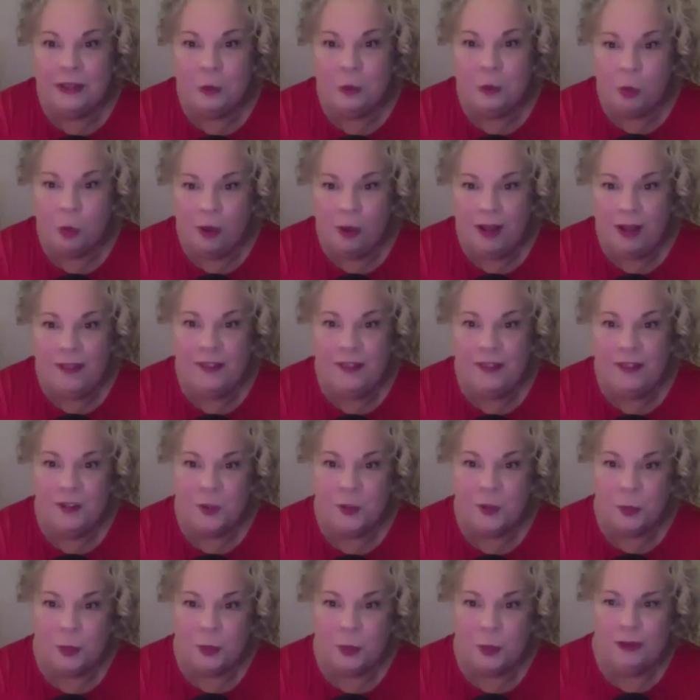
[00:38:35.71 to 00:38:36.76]
want in this
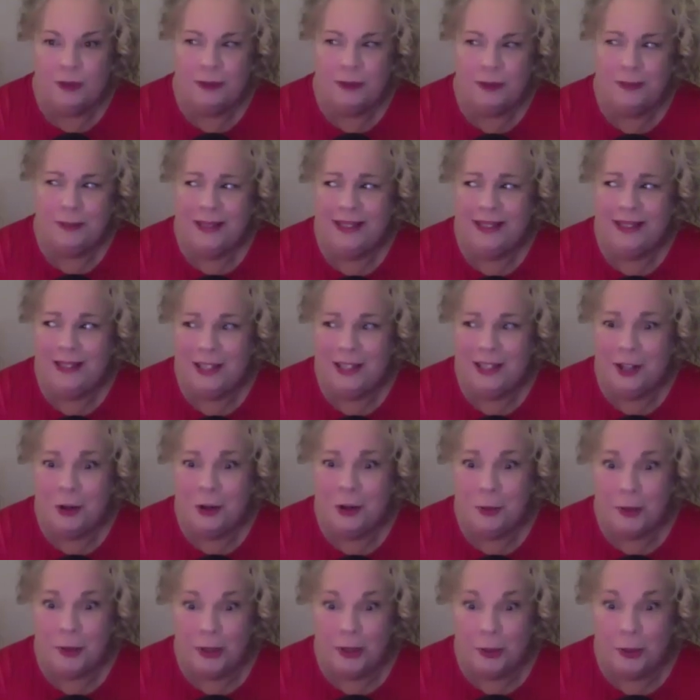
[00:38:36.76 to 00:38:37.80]
world. I mean,
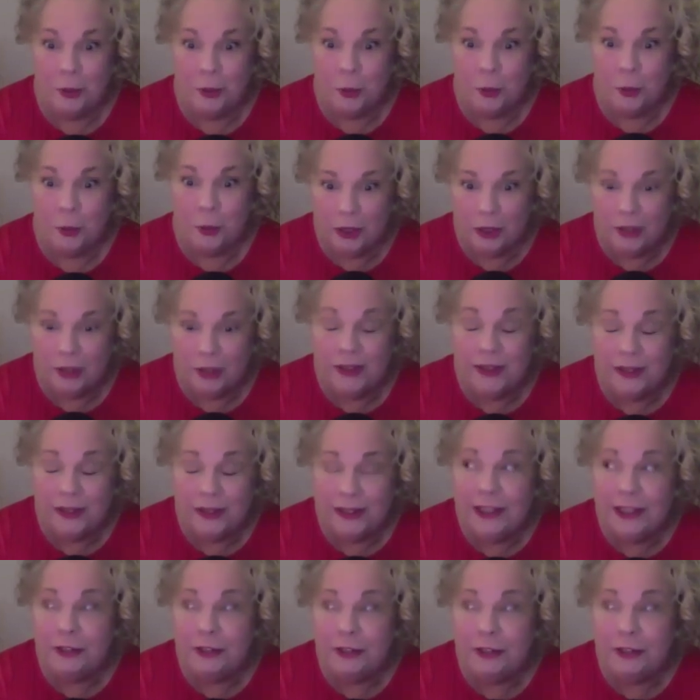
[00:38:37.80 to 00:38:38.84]
we're
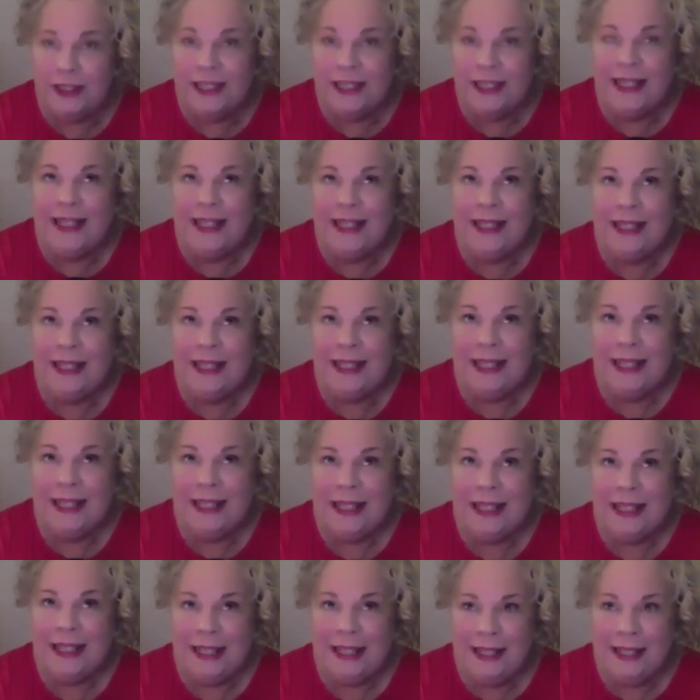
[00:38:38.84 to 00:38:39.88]
literally
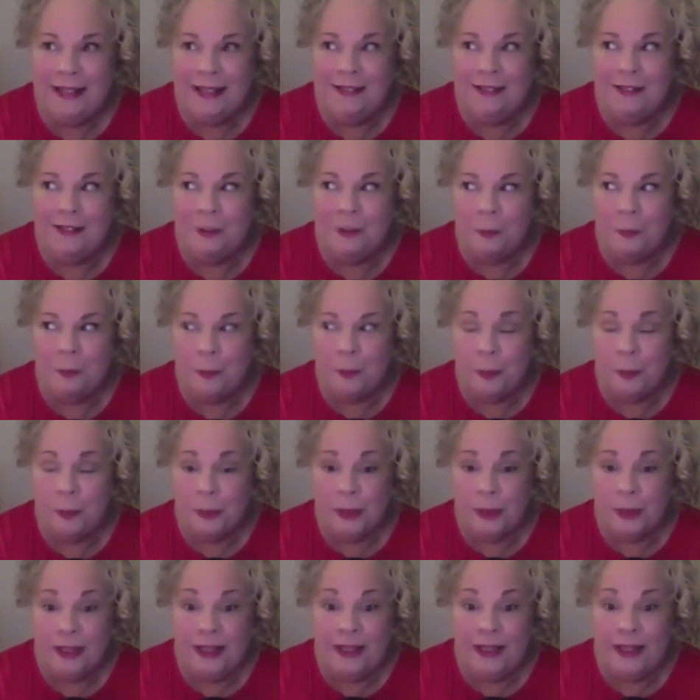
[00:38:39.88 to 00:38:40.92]
in some
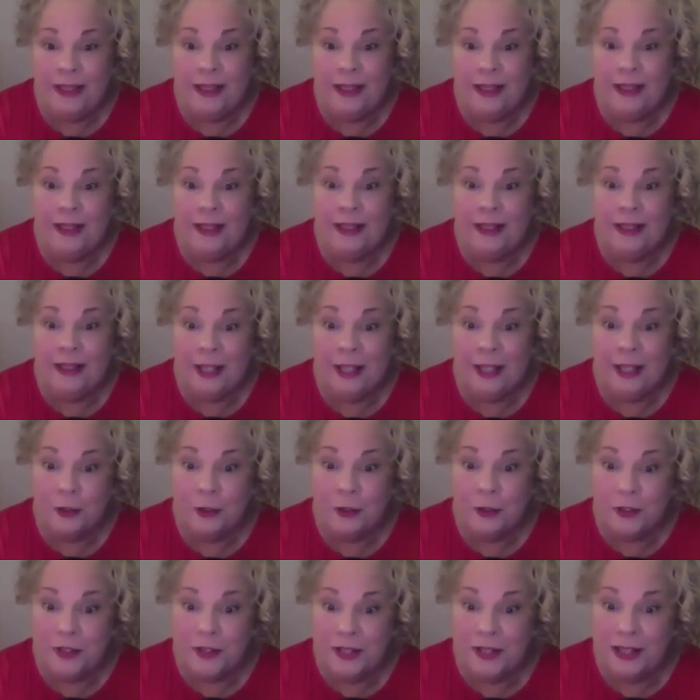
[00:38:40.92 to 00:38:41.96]
pretty
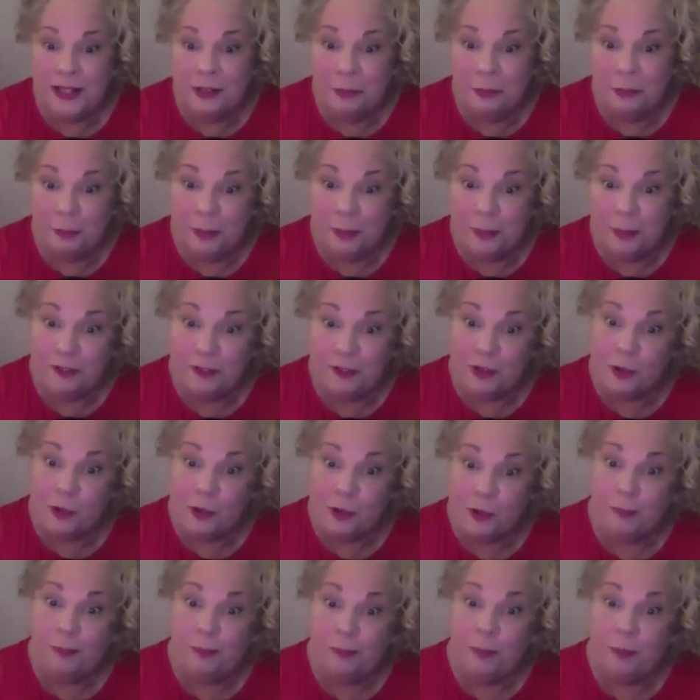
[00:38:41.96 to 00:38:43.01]
interesting pivotal
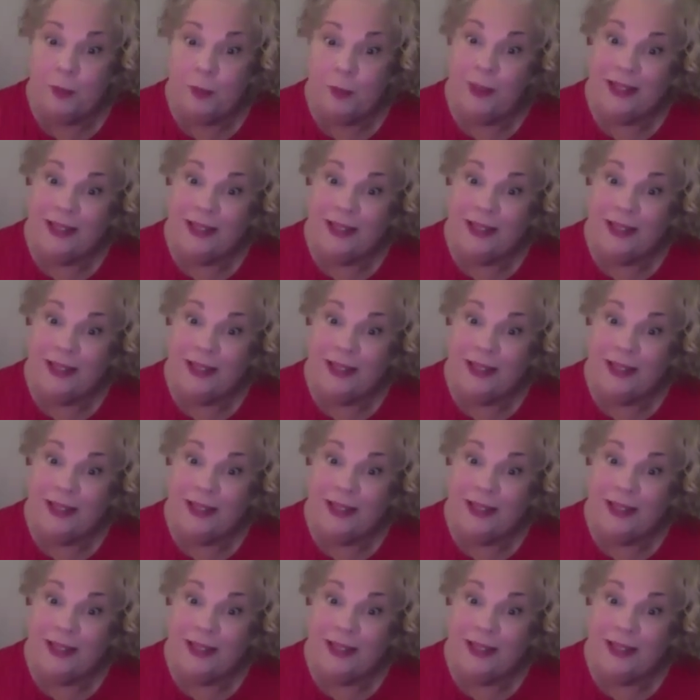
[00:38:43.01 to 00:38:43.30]
points.